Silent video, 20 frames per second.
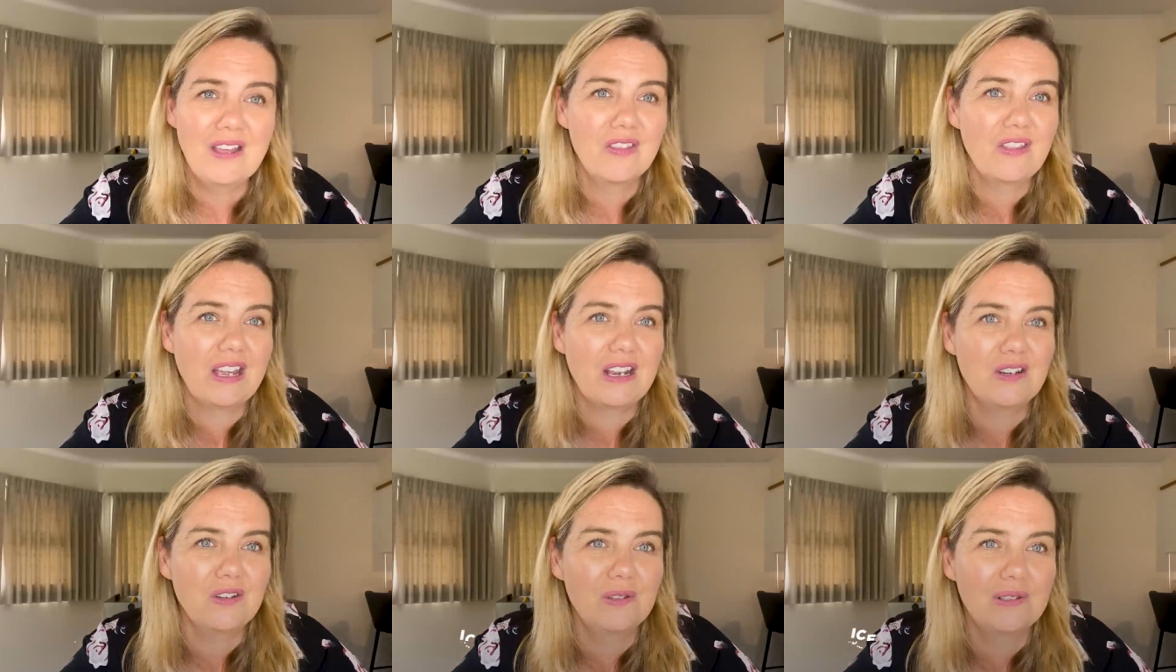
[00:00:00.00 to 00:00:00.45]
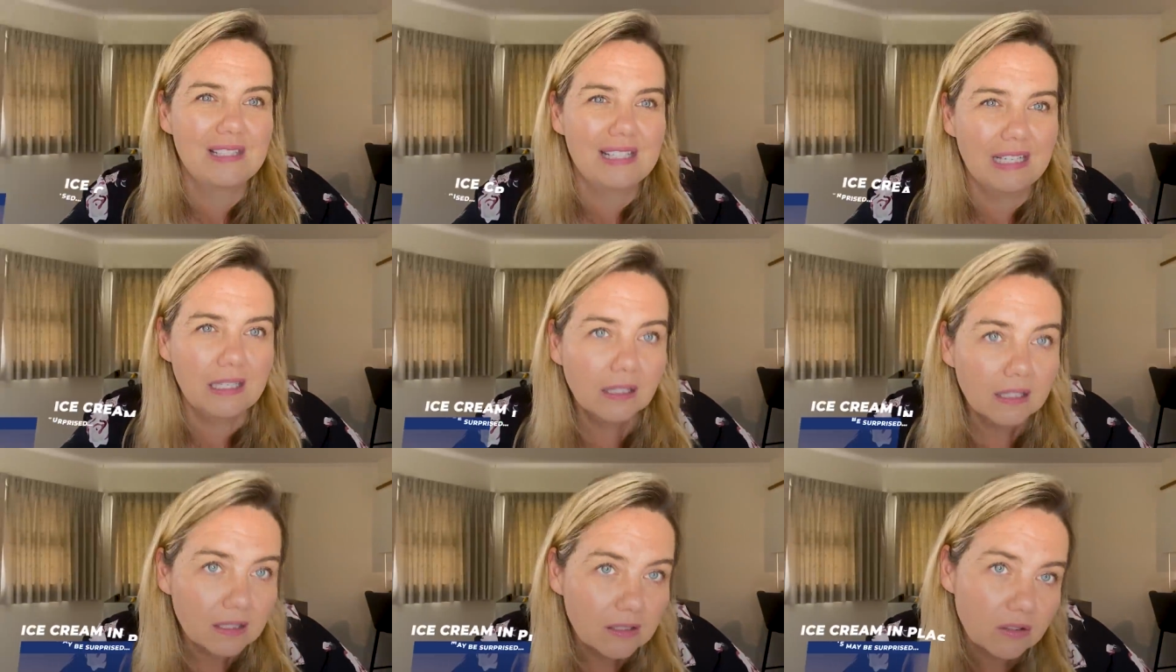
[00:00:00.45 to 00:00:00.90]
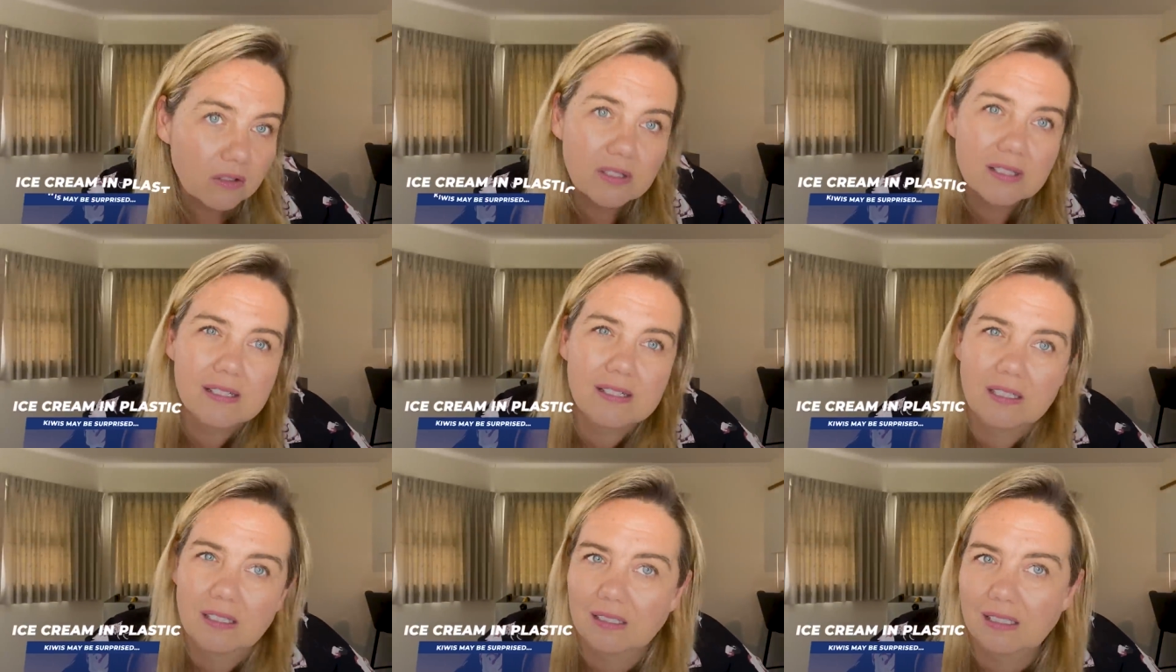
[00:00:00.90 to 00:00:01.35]
that New Zealanders
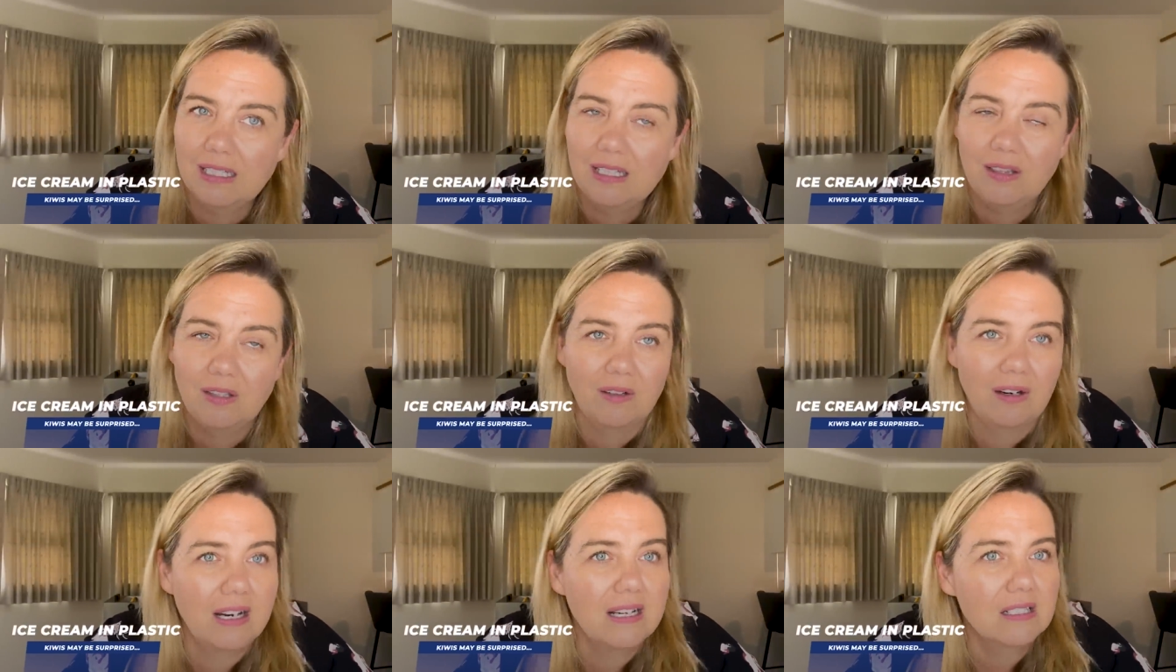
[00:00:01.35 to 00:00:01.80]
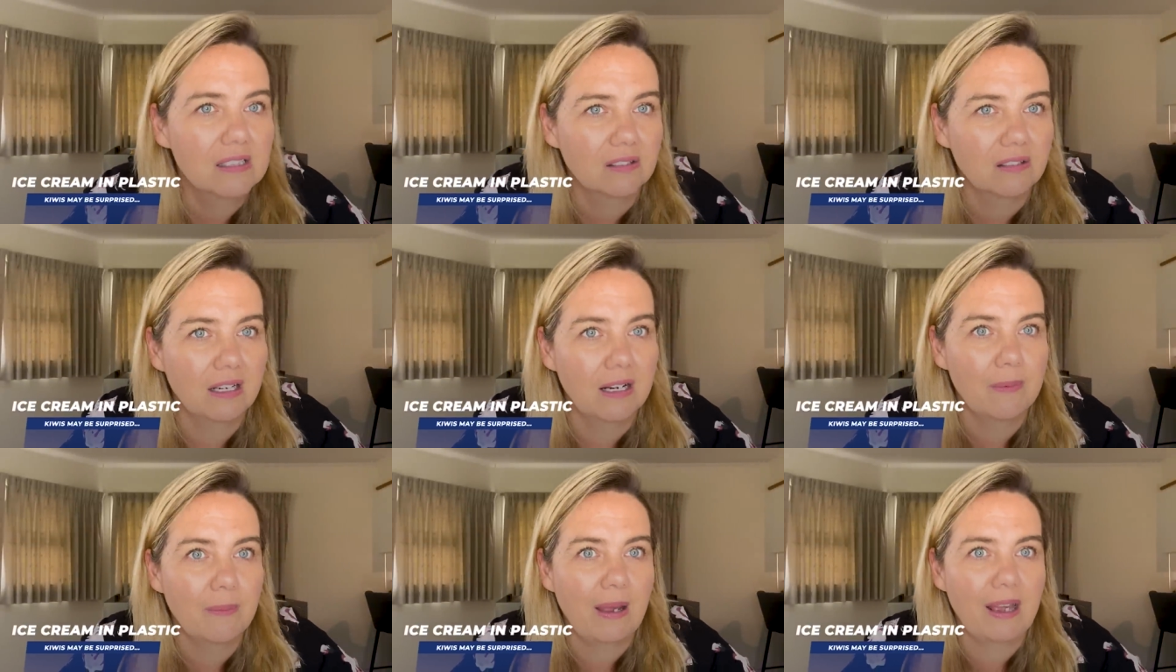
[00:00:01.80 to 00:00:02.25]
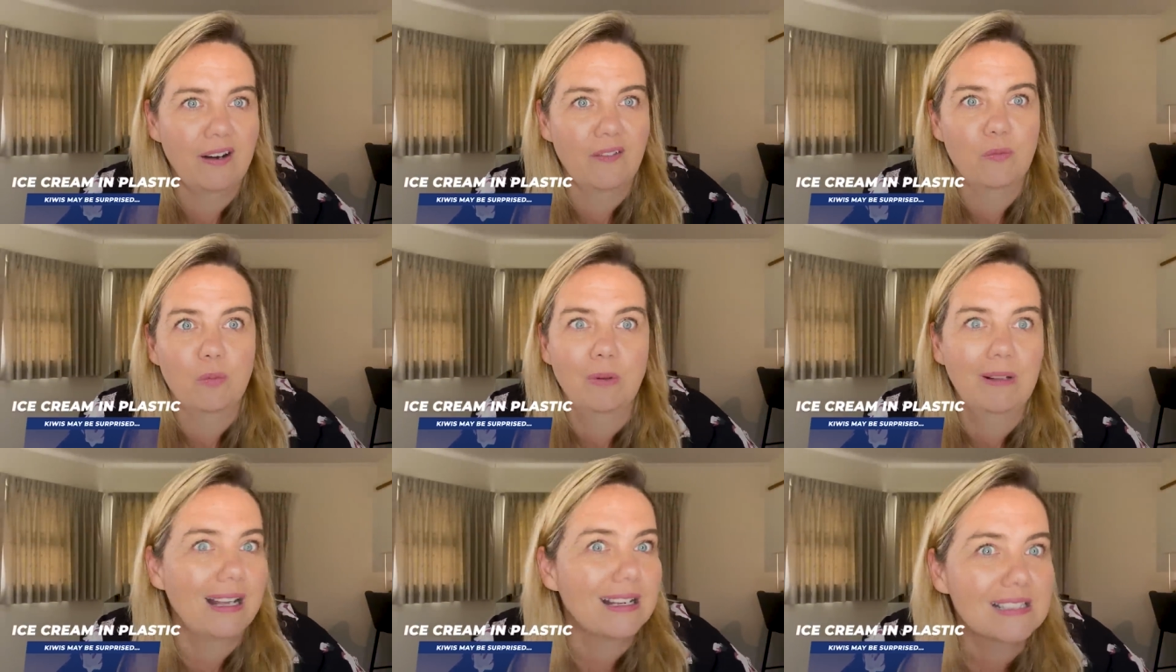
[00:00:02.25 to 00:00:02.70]
still eat their ice cream out of
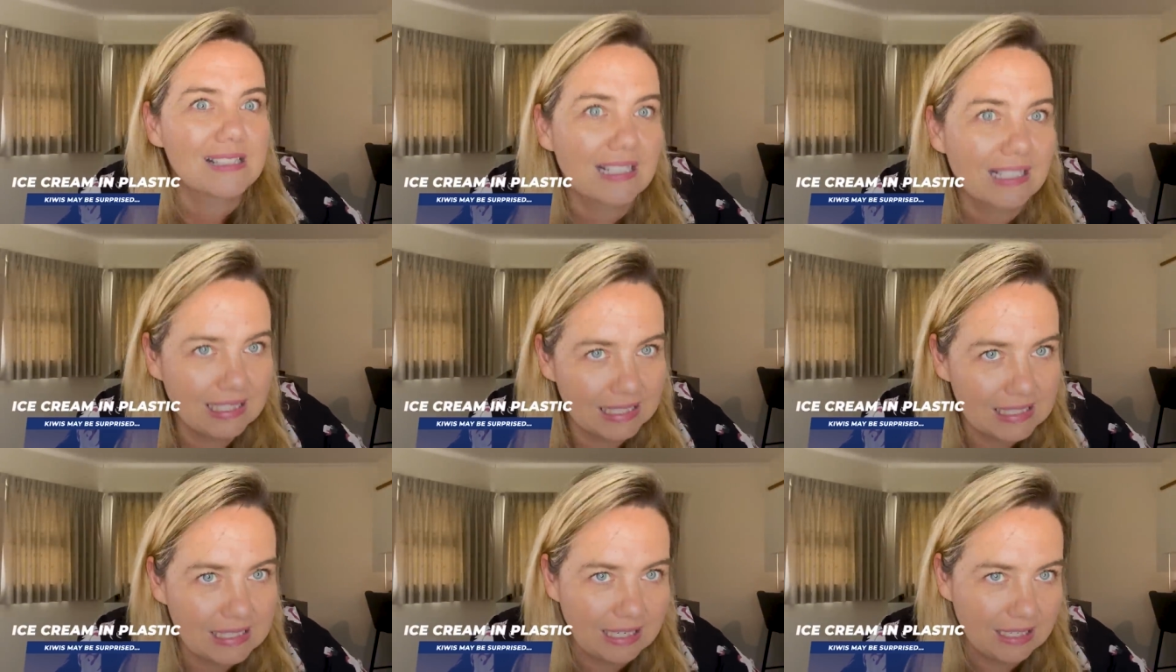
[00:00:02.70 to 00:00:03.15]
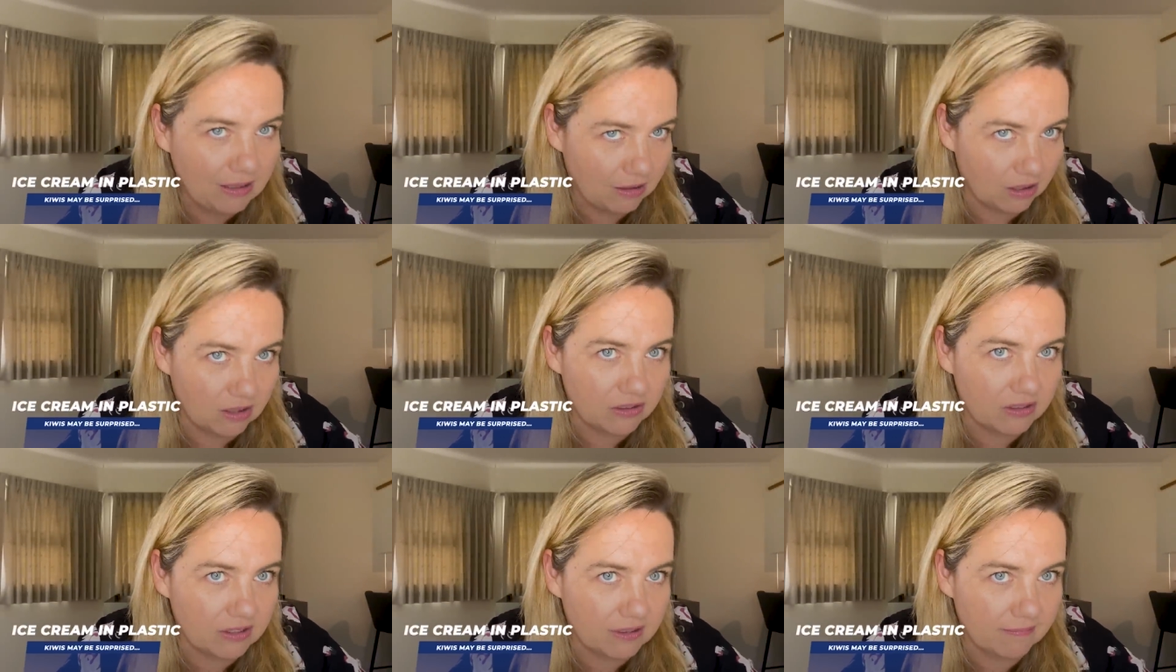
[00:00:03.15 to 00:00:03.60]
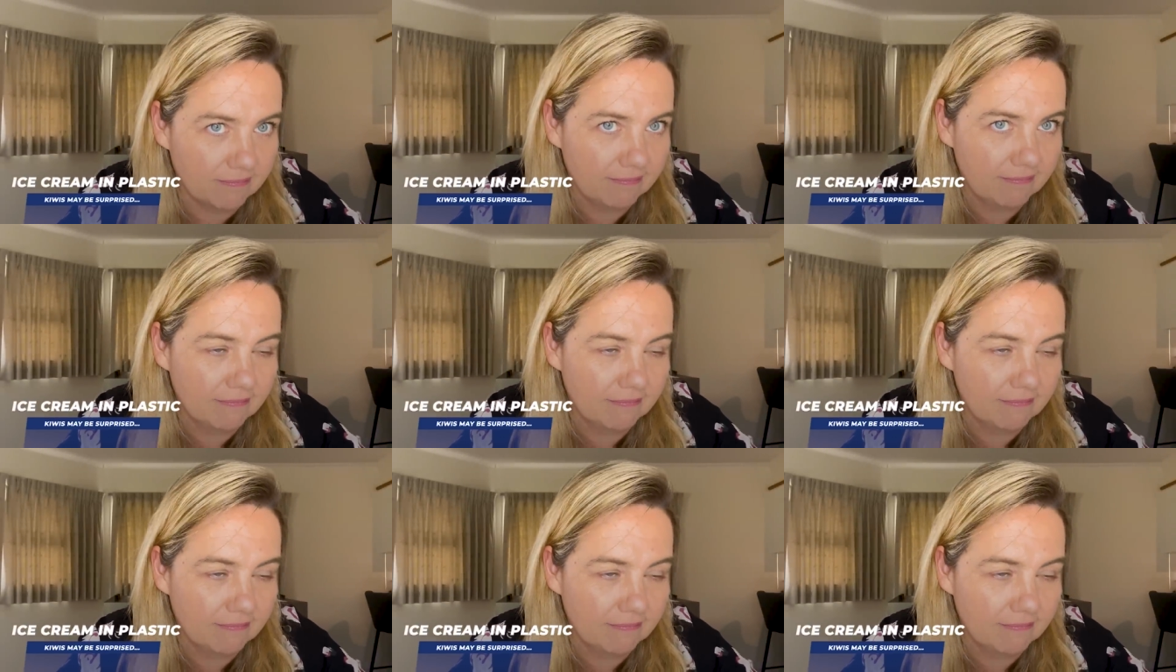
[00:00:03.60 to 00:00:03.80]
plastic containers.